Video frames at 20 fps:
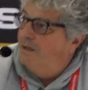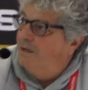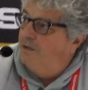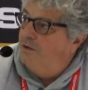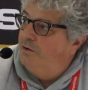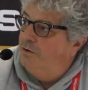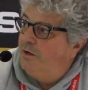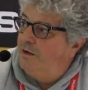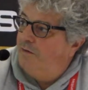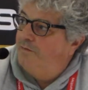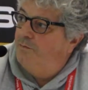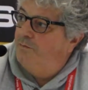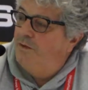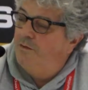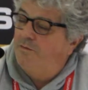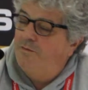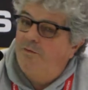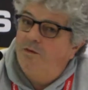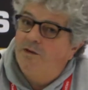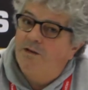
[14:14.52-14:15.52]
You have
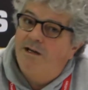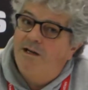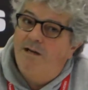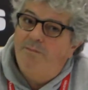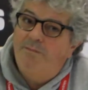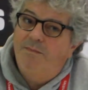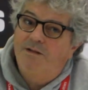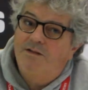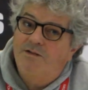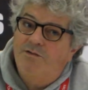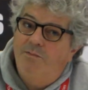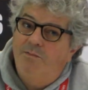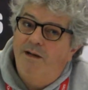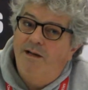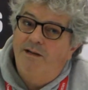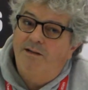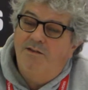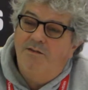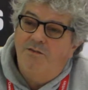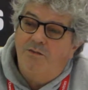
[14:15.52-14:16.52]
with 4 numbers to
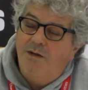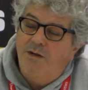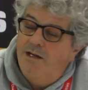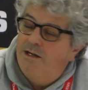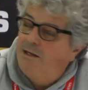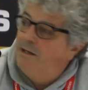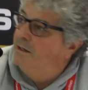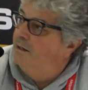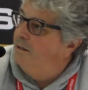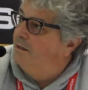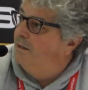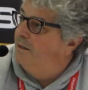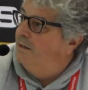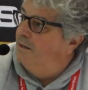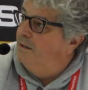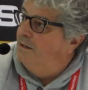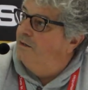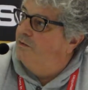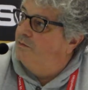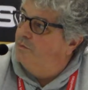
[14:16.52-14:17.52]
make
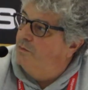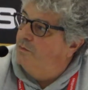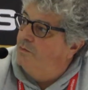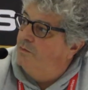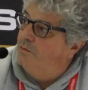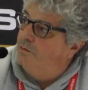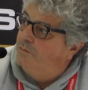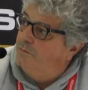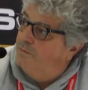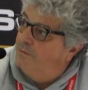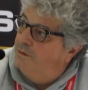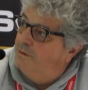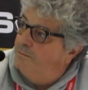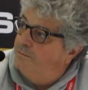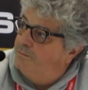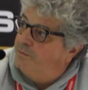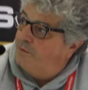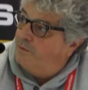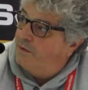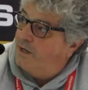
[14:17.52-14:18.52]
2
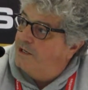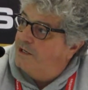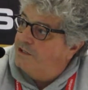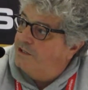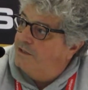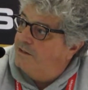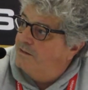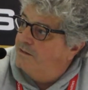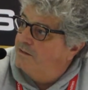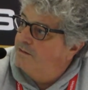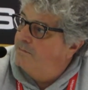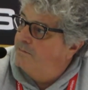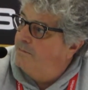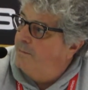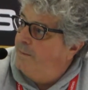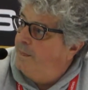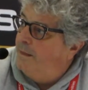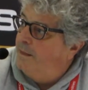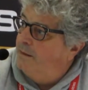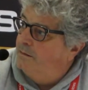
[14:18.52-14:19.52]
progressions.
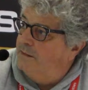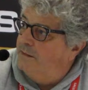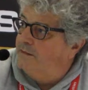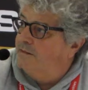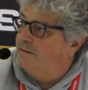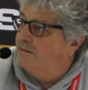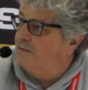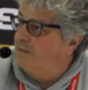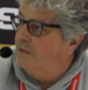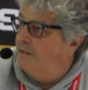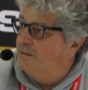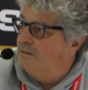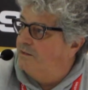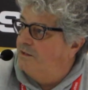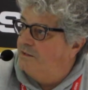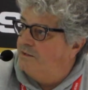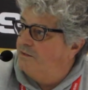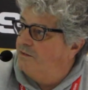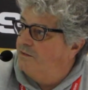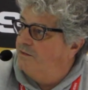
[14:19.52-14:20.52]
Let's
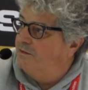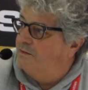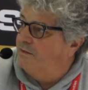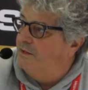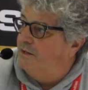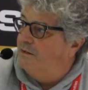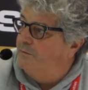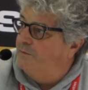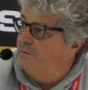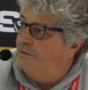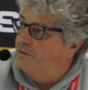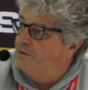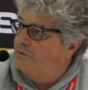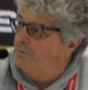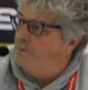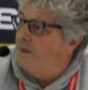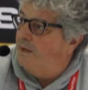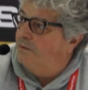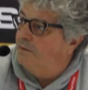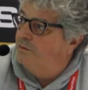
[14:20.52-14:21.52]
just see the first
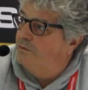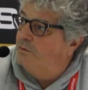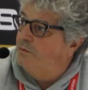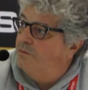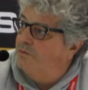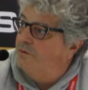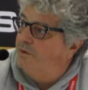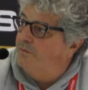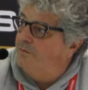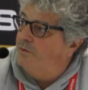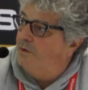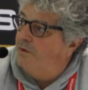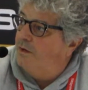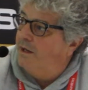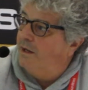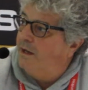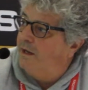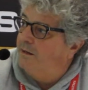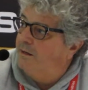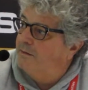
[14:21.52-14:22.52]
one. 2, 3, 4,
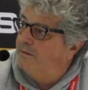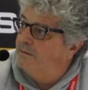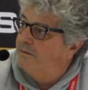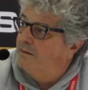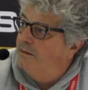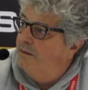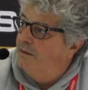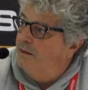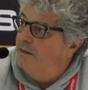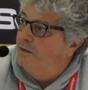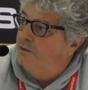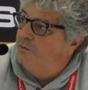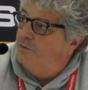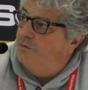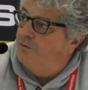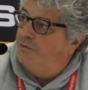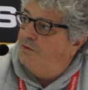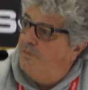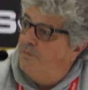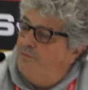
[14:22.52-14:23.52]
8.
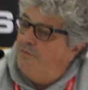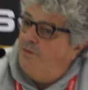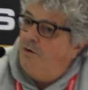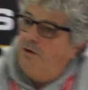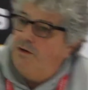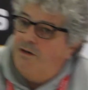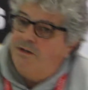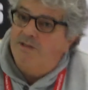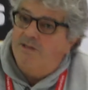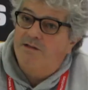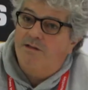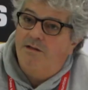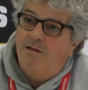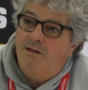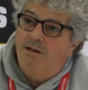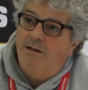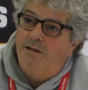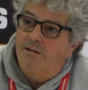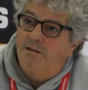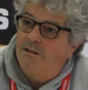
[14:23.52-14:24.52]
2, 3, 4 is
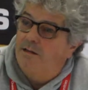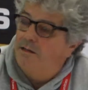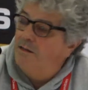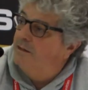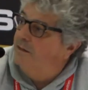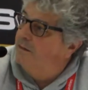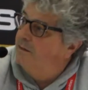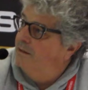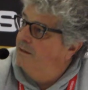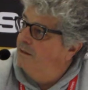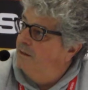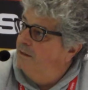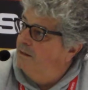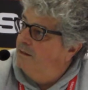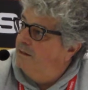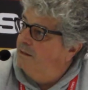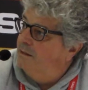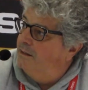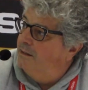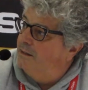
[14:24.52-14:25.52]
clearly
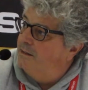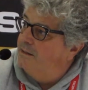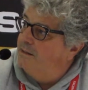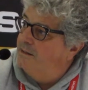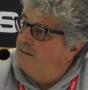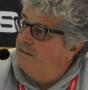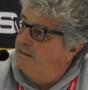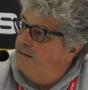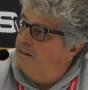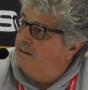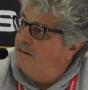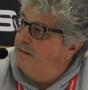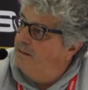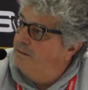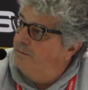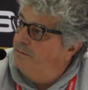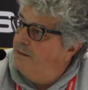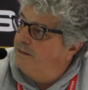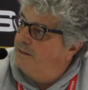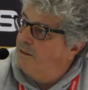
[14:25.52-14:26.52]
an easy
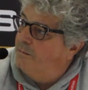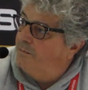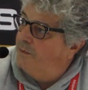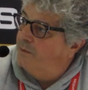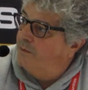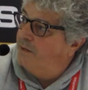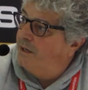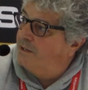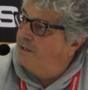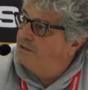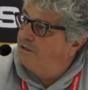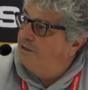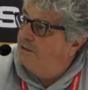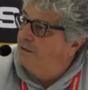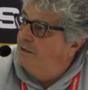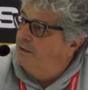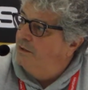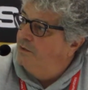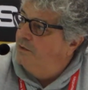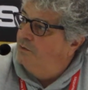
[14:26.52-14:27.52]
arithmetic
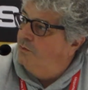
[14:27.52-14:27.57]
progression.